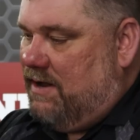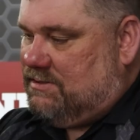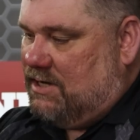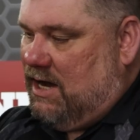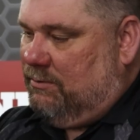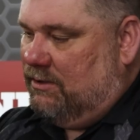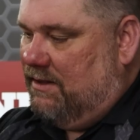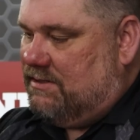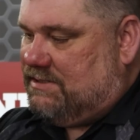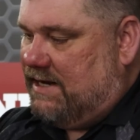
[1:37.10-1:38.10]
There's a couple
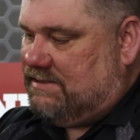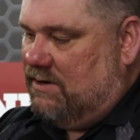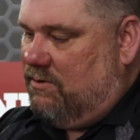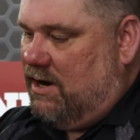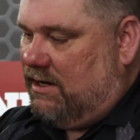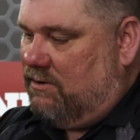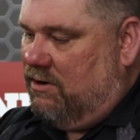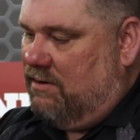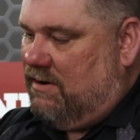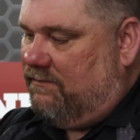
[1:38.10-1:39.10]
other settings there we're not gonna
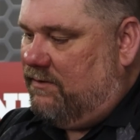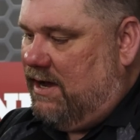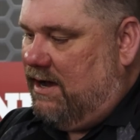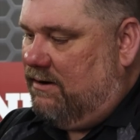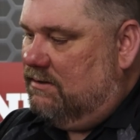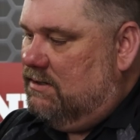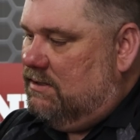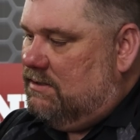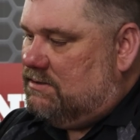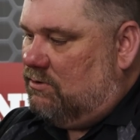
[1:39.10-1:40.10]
worry about for now.
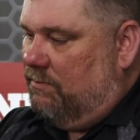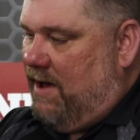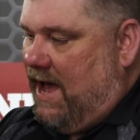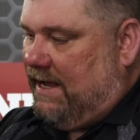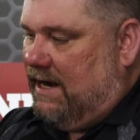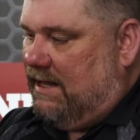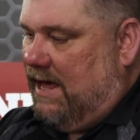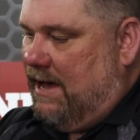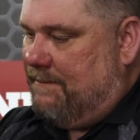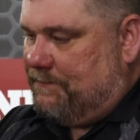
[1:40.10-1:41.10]
So we'll back out of
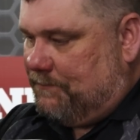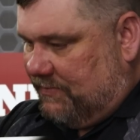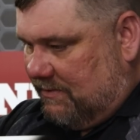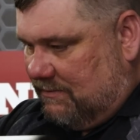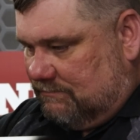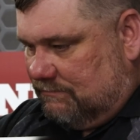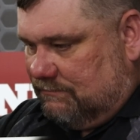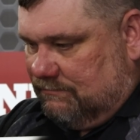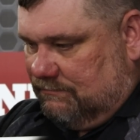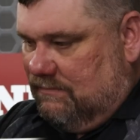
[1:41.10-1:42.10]
that.
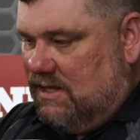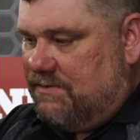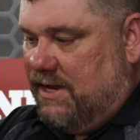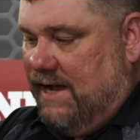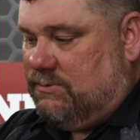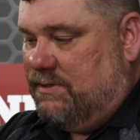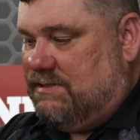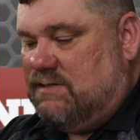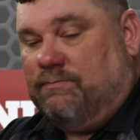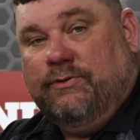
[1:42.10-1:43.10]
The next one
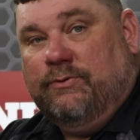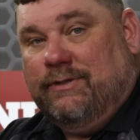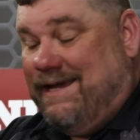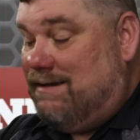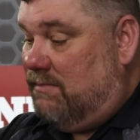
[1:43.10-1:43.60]
is this blue link